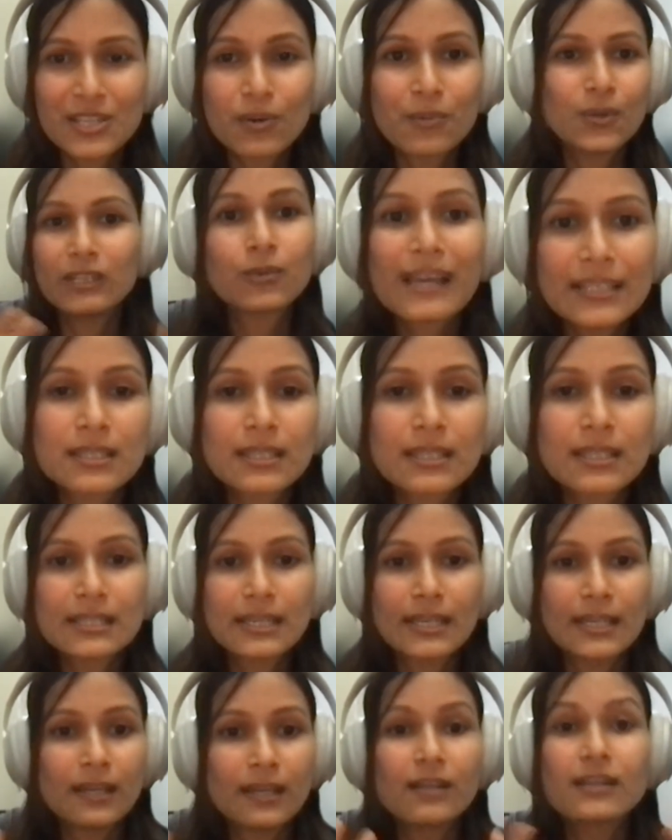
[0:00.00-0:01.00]
whether you
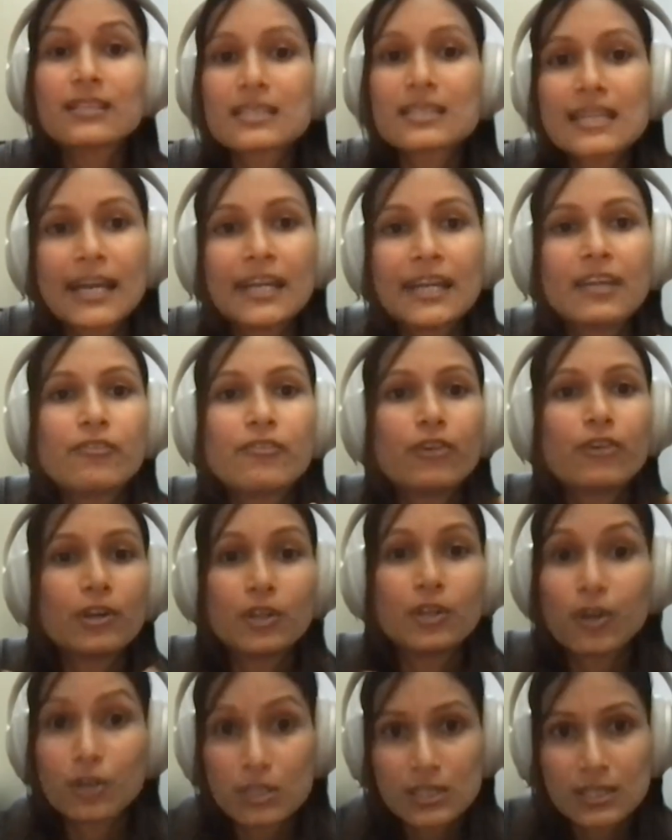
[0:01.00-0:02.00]
want to go through
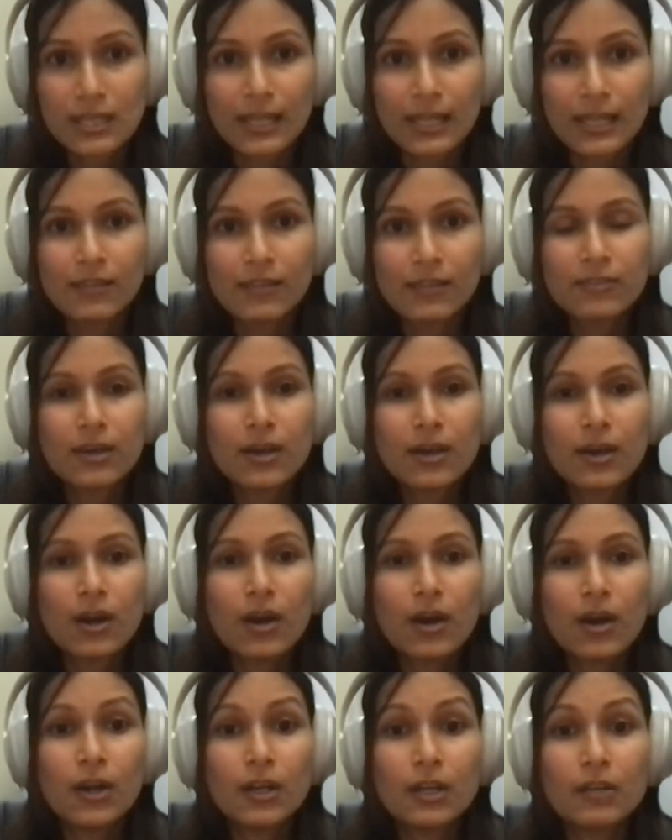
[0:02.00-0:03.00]
it quickly and just
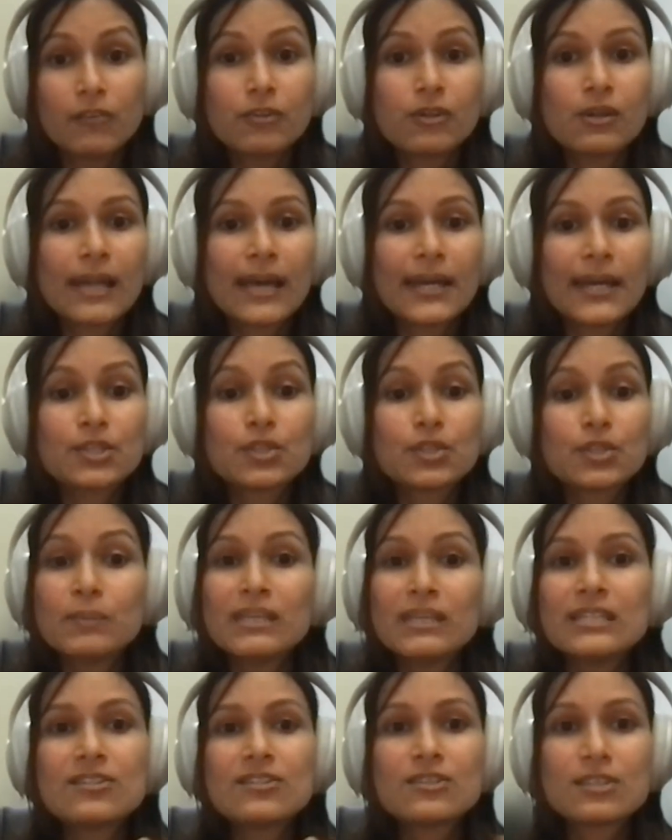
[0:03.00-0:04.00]
get an understanding for
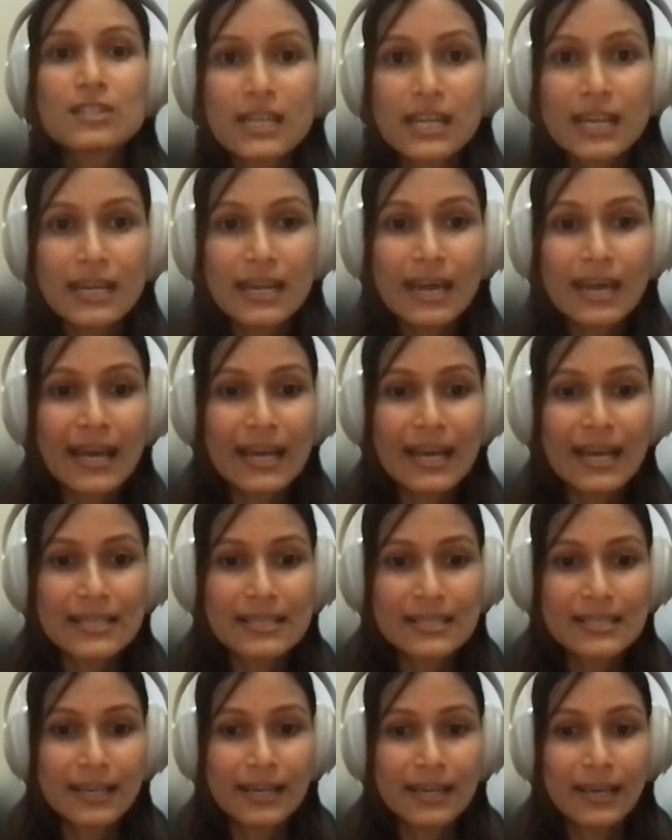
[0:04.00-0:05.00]
yourself,
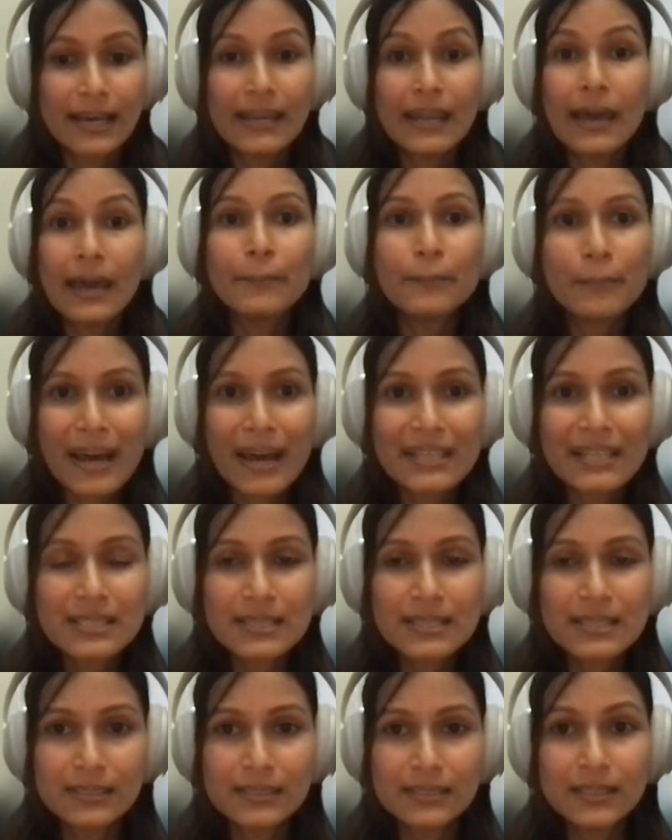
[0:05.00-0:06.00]
or if you'd like to
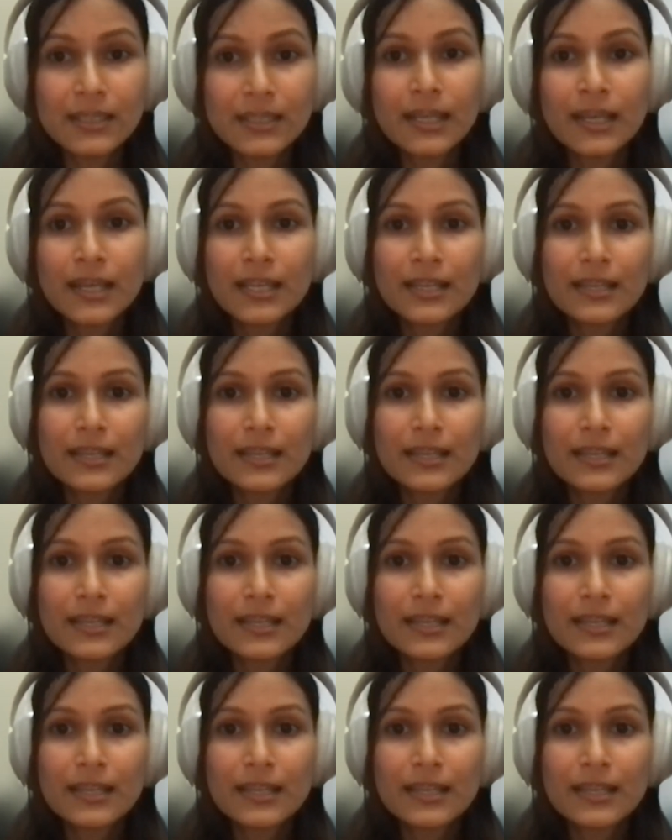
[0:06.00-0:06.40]
be trained